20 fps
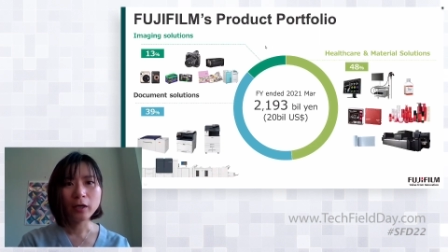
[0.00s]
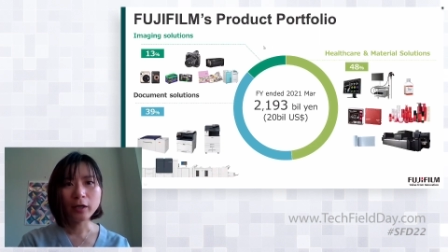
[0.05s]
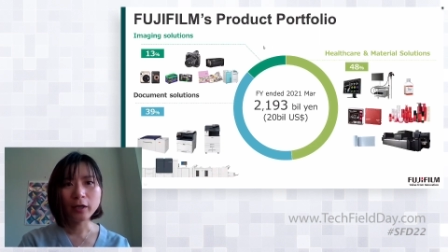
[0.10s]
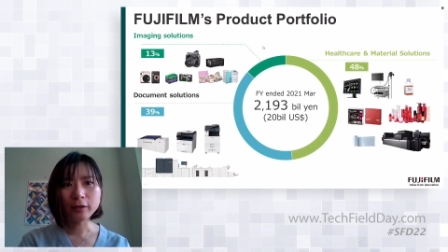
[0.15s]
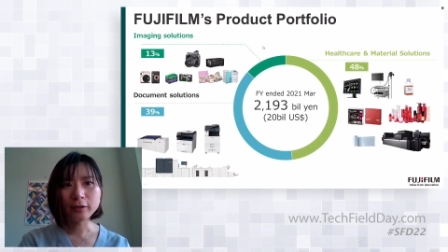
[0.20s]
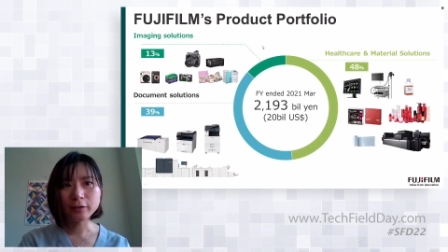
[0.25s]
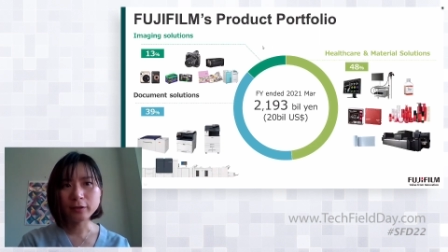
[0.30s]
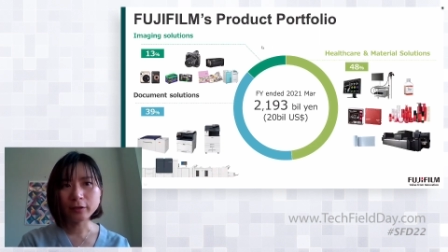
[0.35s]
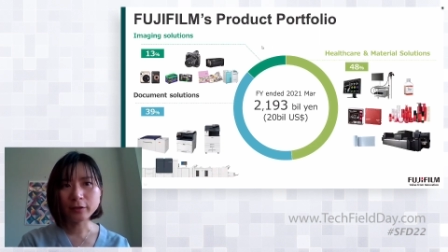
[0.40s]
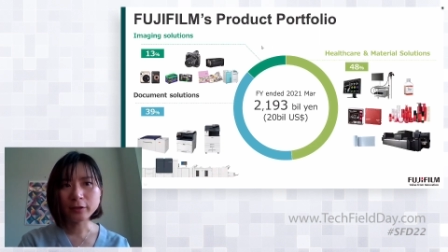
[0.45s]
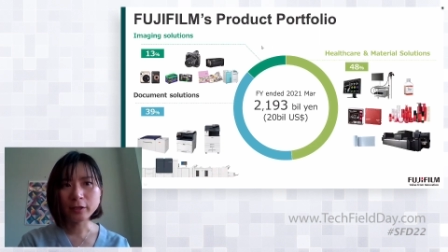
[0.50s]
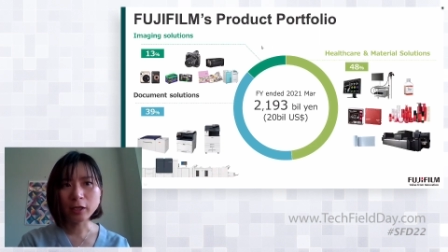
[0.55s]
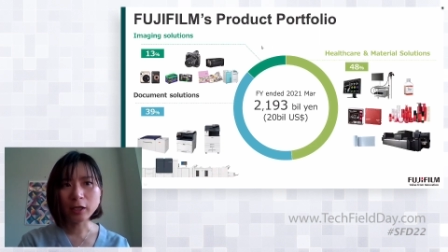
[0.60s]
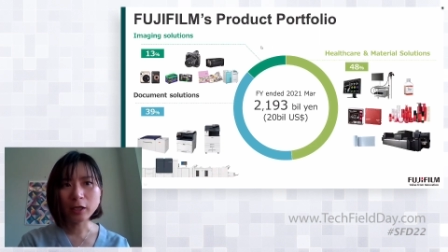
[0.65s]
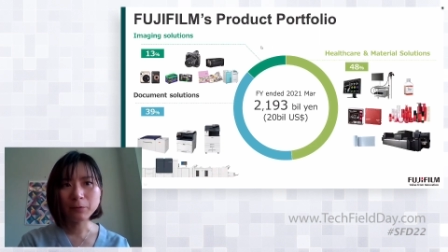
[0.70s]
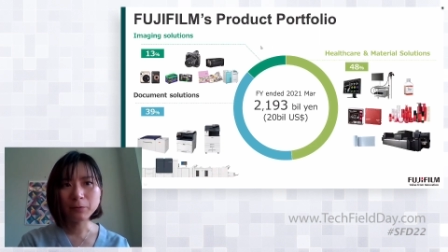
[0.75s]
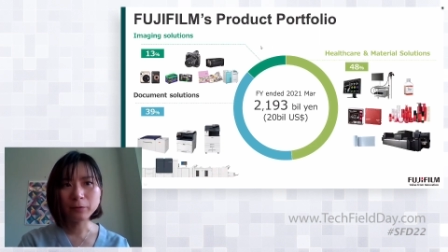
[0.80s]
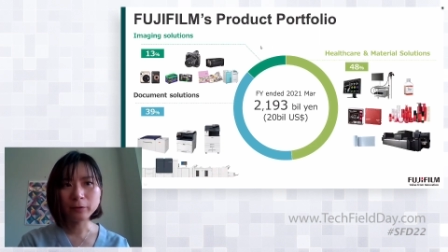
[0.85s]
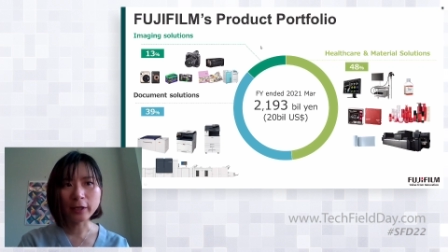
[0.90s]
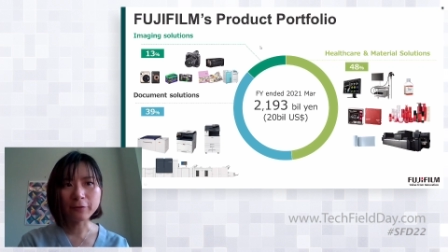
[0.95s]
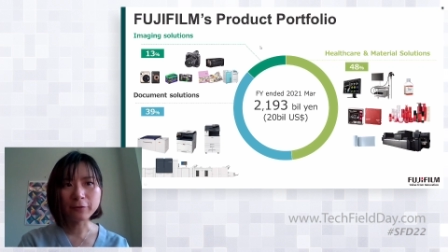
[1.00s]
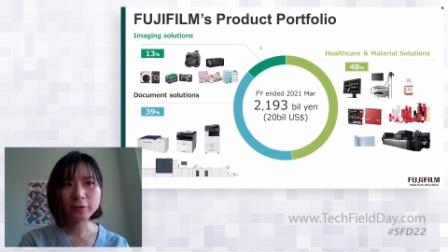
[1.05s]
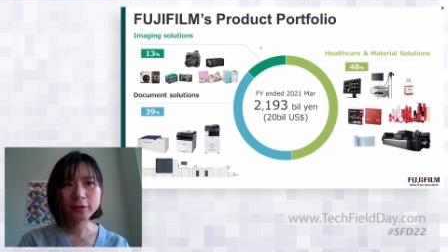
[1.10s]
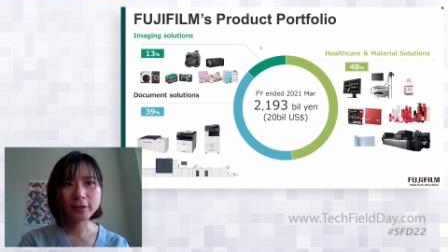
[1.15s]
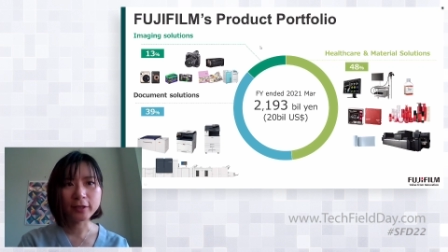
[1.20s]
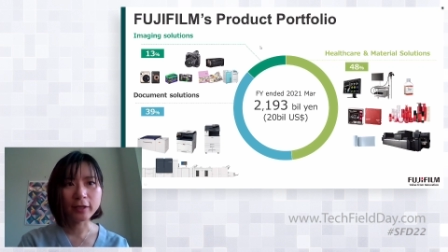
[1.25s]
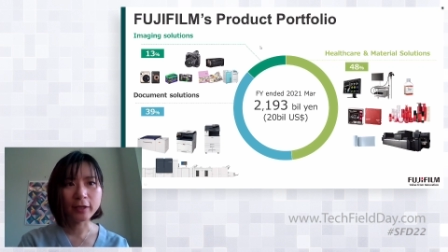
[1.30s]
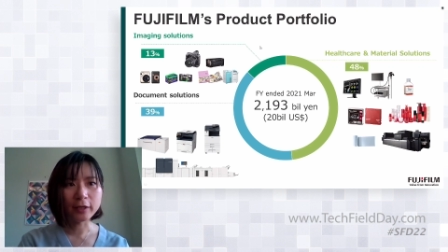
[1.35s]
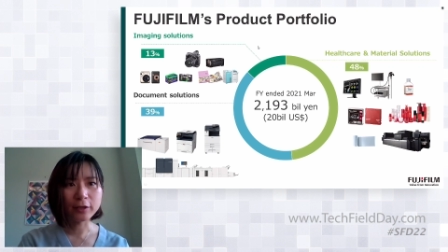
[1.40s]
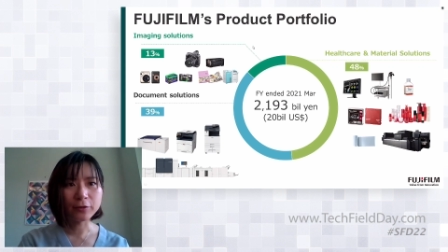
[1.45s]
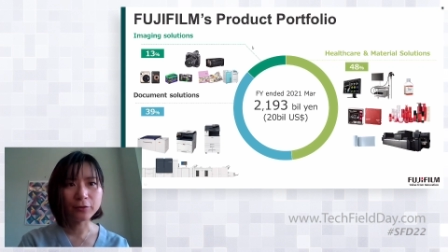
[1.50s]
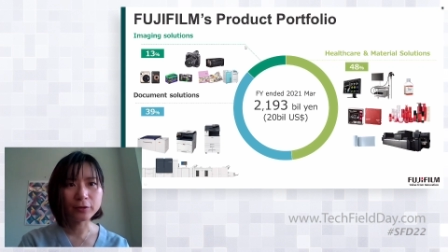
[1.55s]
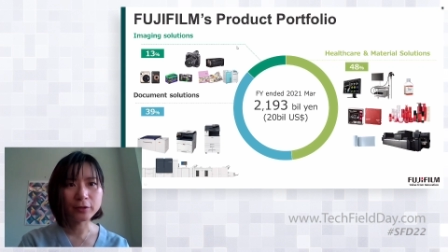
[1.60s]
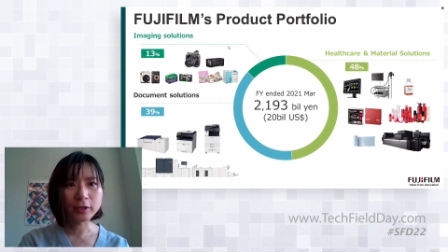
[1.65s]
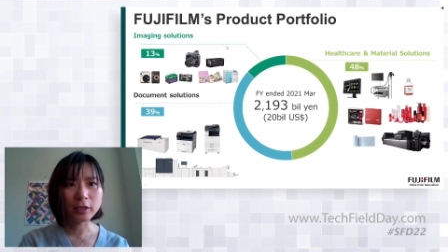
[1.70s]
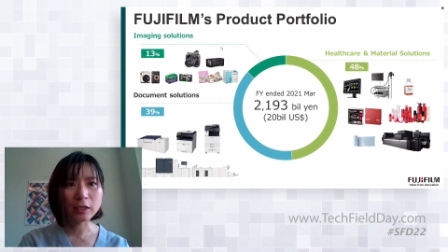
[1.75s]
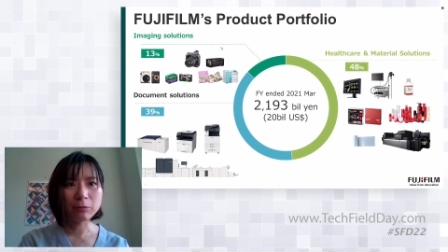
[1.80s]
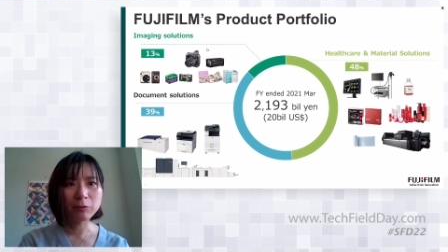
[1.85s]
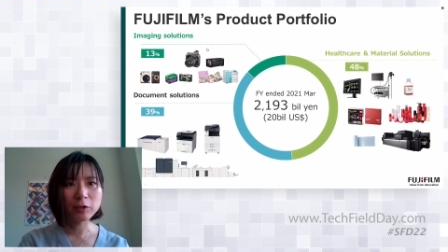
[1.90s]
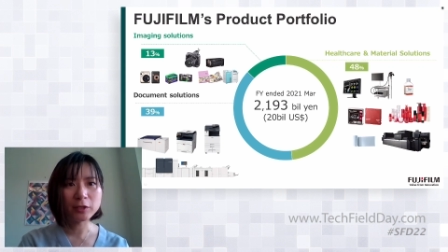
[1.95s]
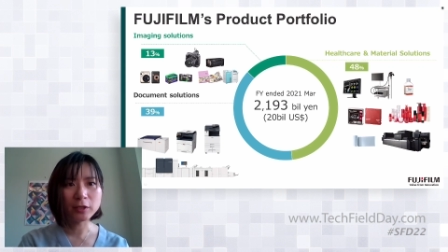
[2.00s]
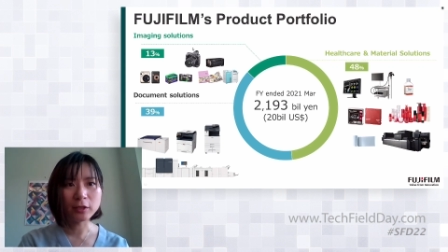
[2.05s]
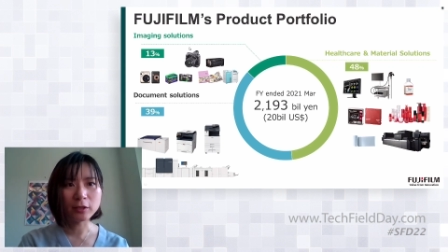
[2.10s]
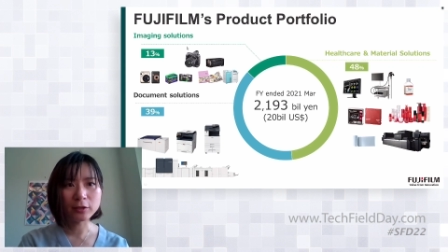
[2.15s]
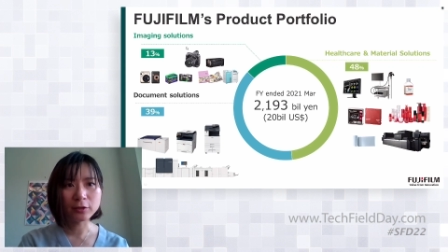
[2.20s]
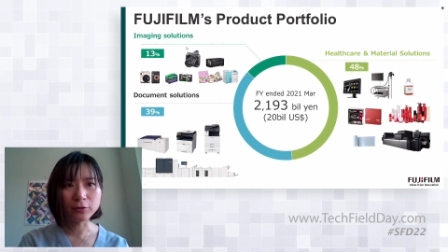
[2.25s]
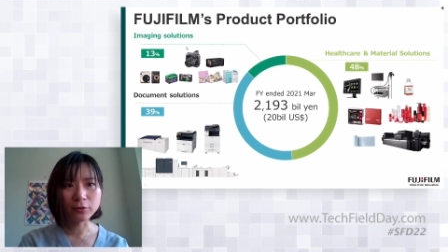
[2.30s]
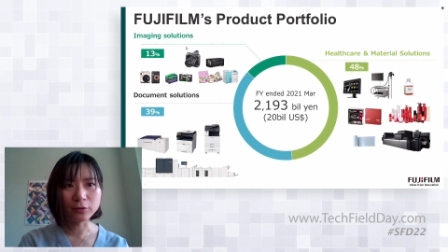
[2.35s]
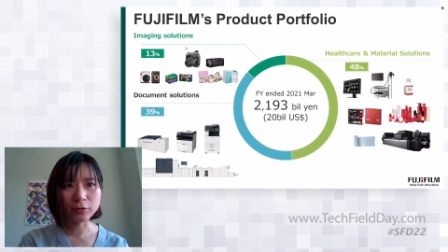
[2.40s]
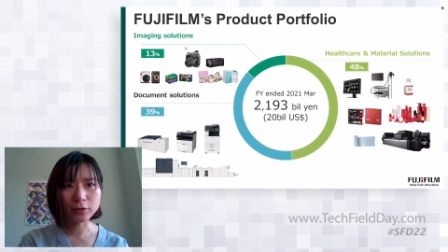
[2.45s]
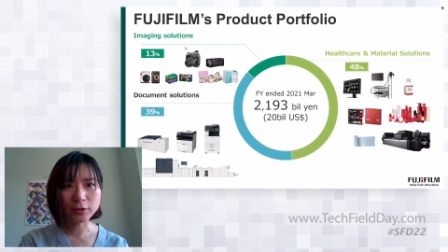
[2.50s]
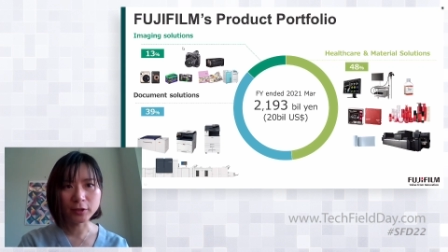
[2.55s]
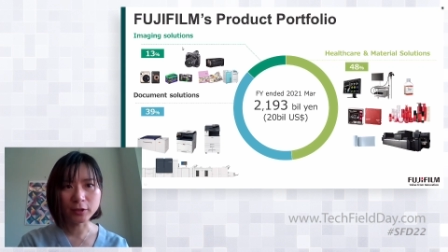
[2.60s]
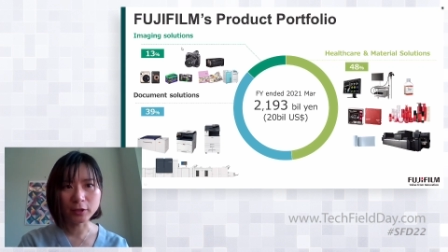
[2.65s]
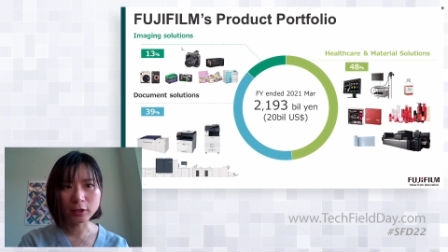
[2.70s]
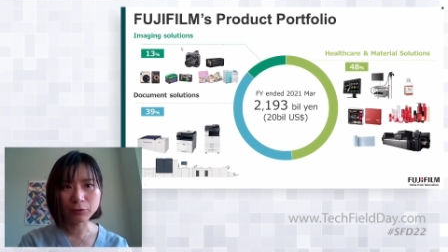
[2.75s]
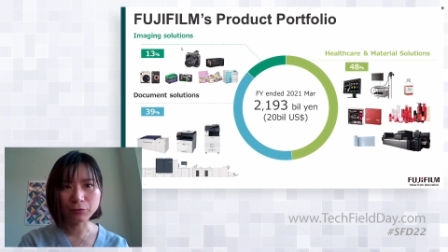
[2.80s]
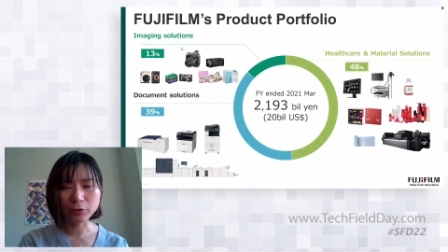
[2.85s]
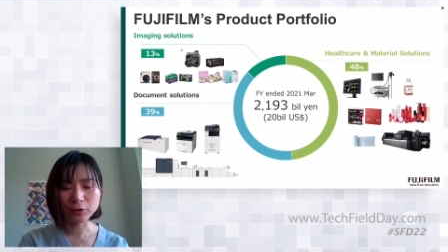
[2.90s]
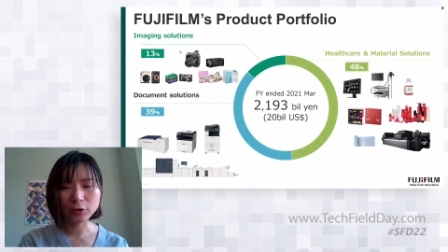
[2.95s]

on the top left side, you'll see imaging solutions,